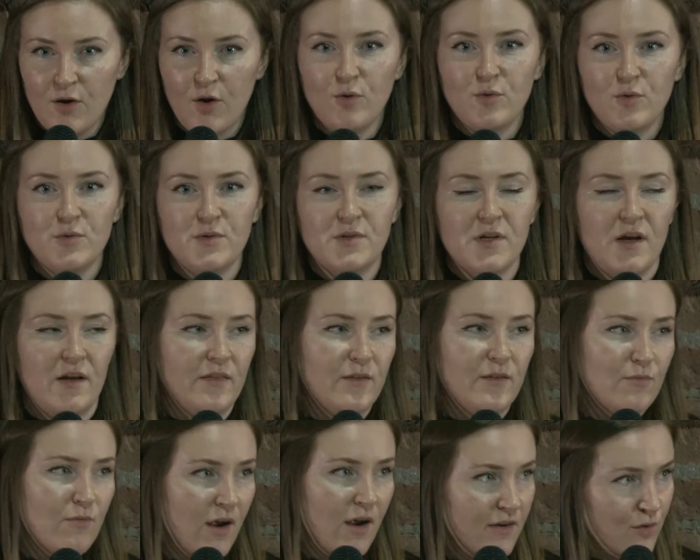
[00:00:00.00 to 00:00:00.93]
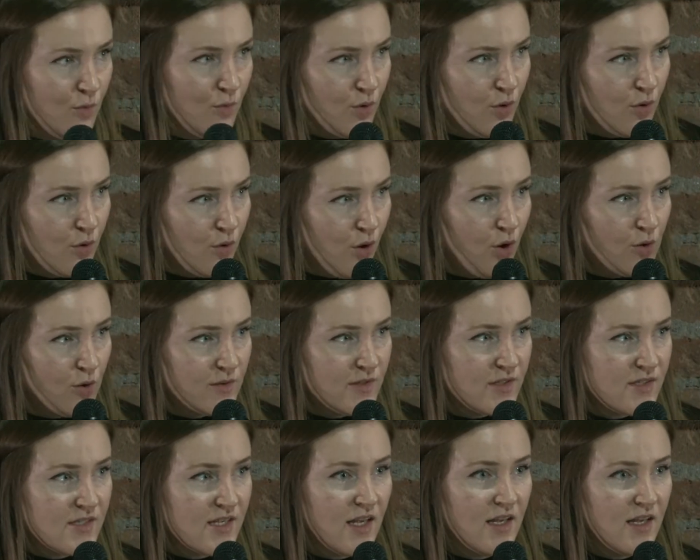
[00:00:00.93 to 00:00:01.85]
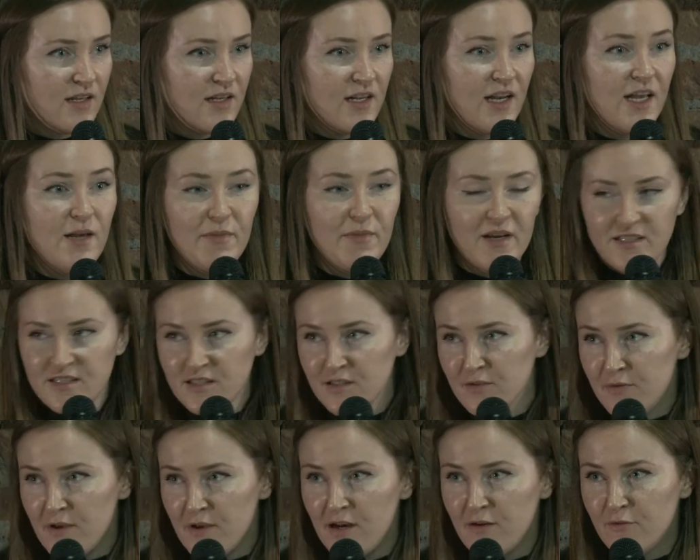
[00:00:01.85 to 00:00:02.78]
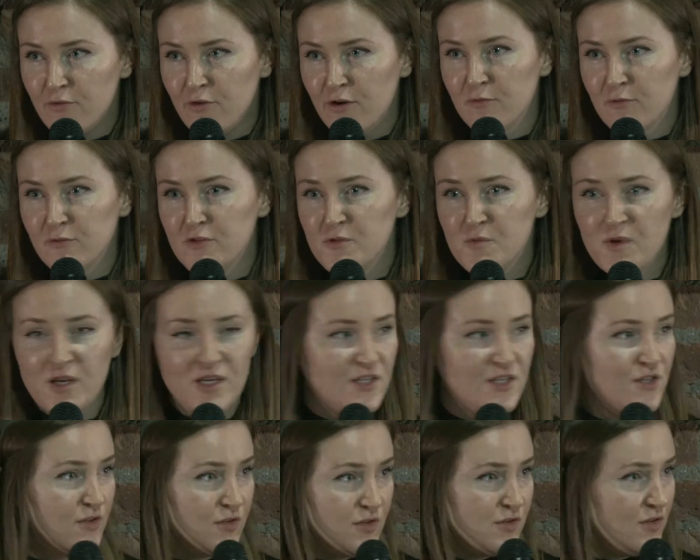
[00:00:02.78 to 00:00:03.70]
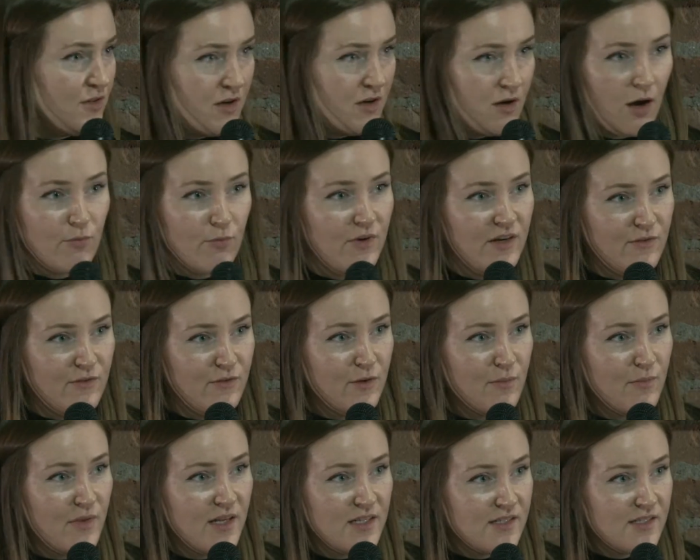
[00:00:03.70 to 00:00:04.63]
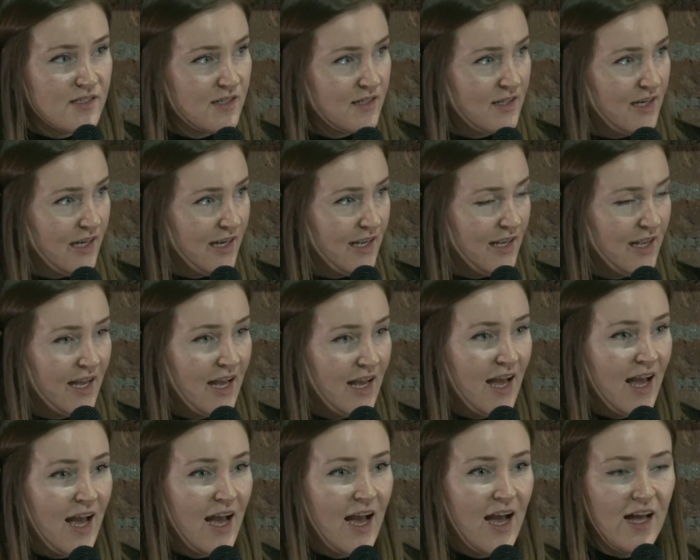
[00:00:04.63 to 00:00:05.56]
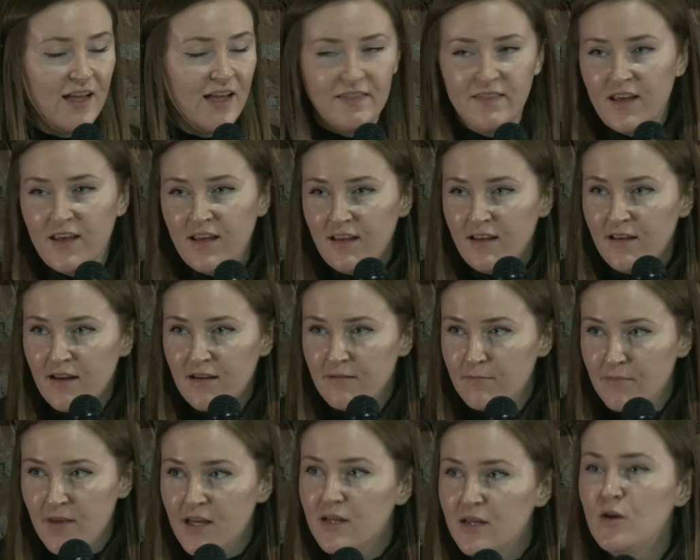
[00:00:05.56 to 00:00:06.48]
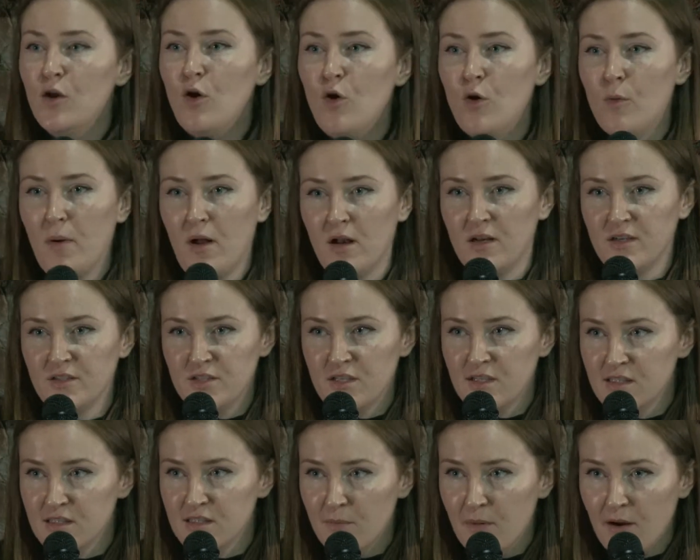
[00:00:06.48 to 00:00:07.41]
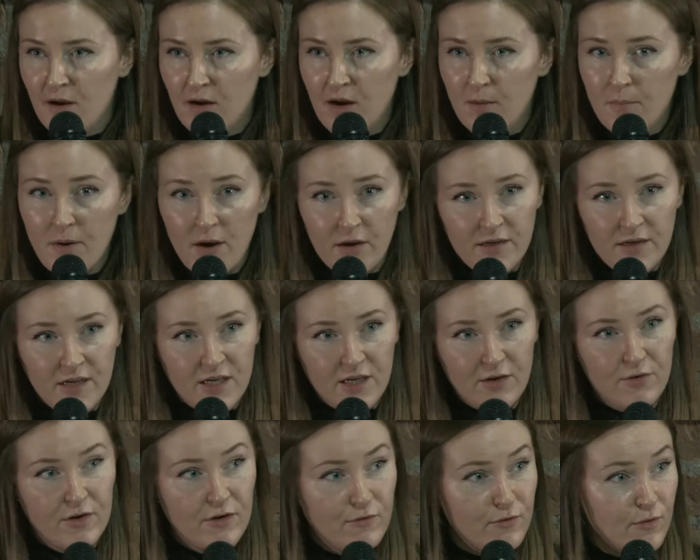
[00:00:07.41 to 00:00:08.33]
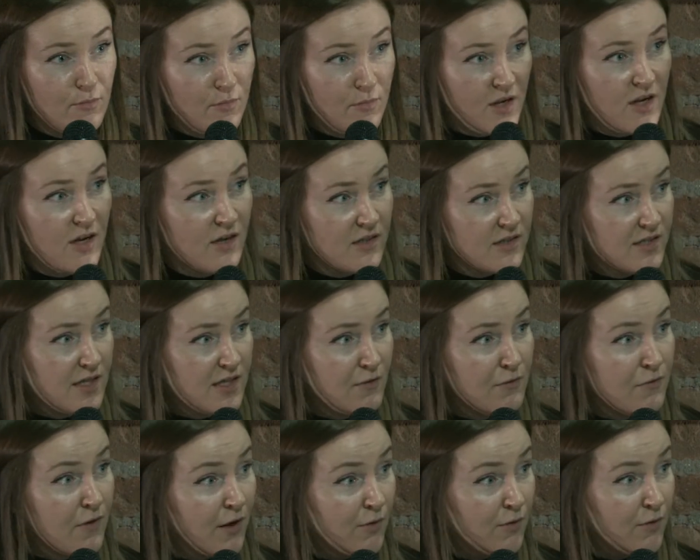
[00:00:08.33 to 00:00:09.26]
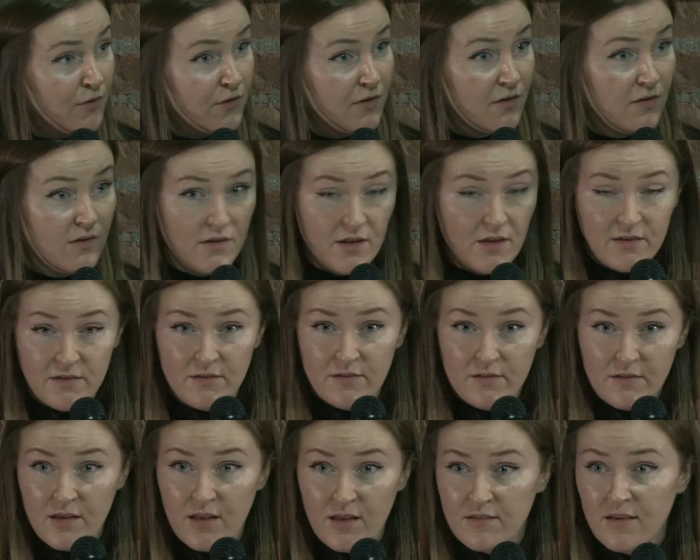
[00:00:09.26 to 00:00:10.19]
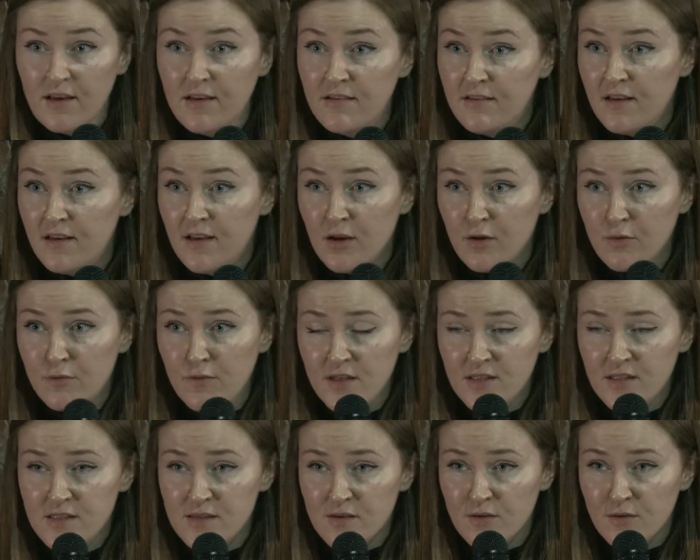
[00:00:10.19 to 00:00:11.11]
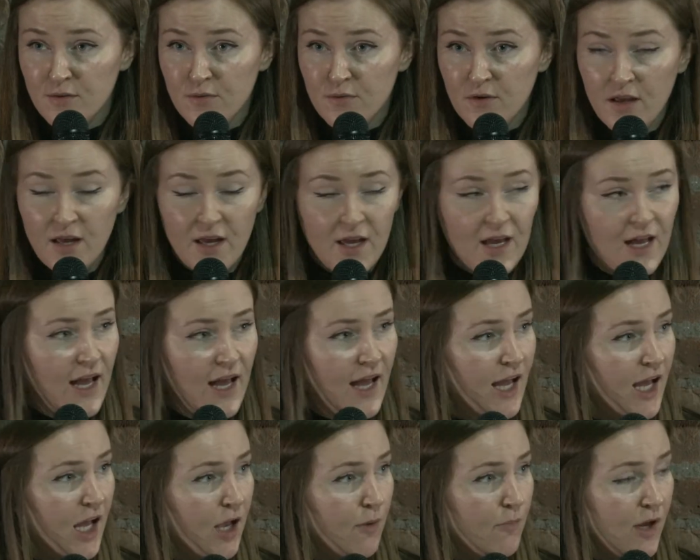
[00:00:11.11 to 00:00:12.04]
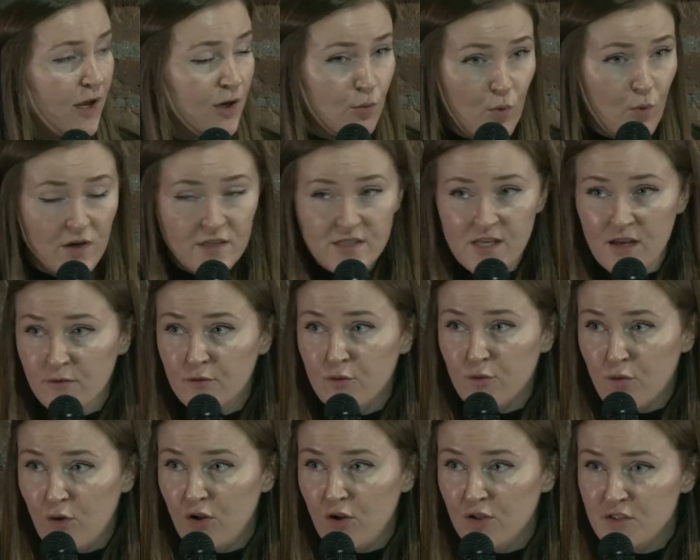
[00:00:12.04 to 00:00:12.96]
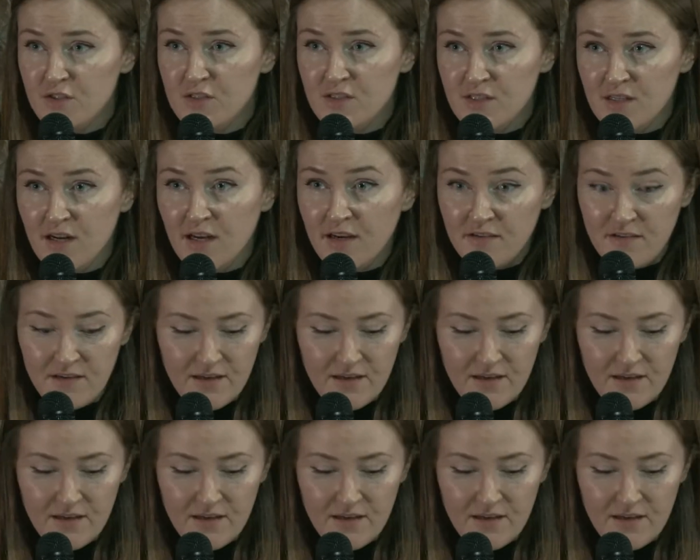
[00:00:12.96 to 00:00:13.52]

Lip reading: those on the right who were always claiming to defend freedom of speech got rid of him instantly, and they made no apologies about getting rid of him because they found his idea offensive, and it was, after all, just an